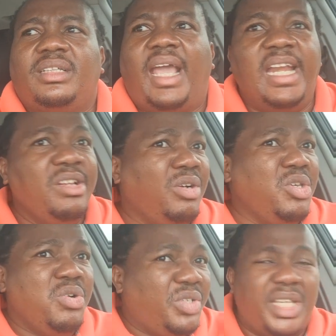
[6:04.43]
And you're
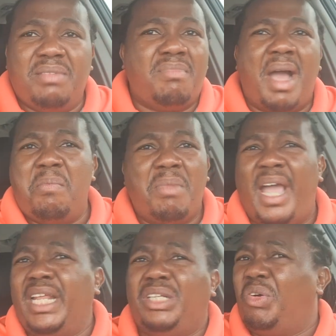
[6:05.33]
using my
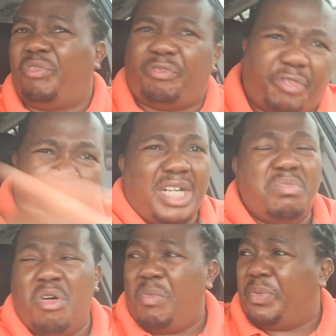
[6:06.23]
money to
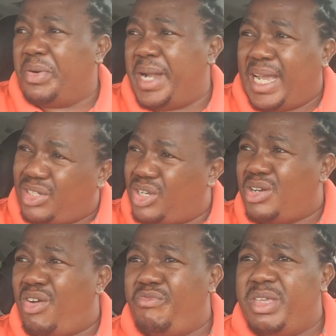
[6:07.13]
fund more
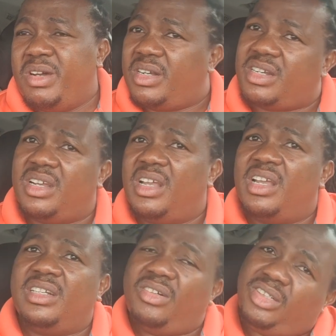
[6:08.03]
production of milk?
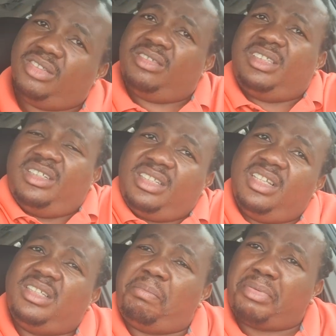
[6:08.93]
Don't you think
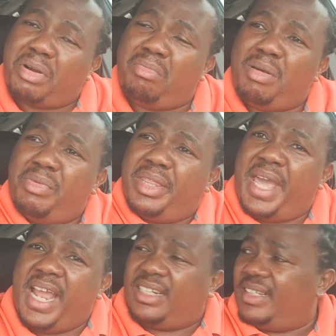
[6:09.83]
there's a problem with
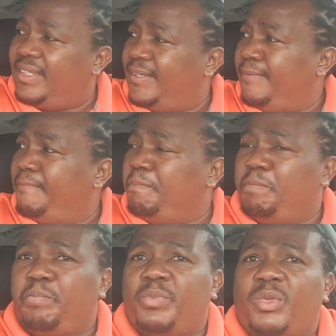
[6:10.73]
that?
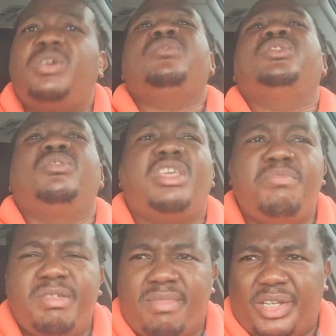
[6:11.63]
Why don't you
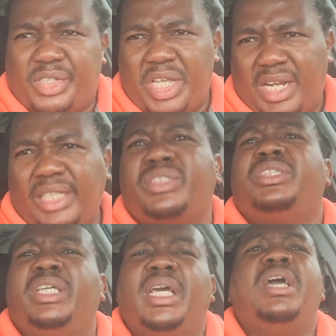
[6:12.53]
give me my share? Let's
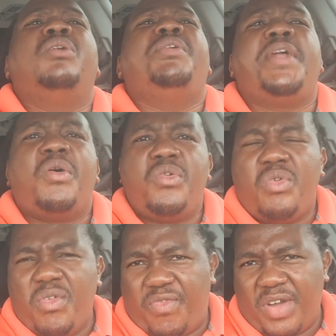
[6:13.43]
see whether I'll
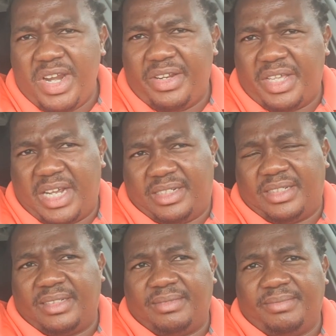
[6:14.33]
go fund that.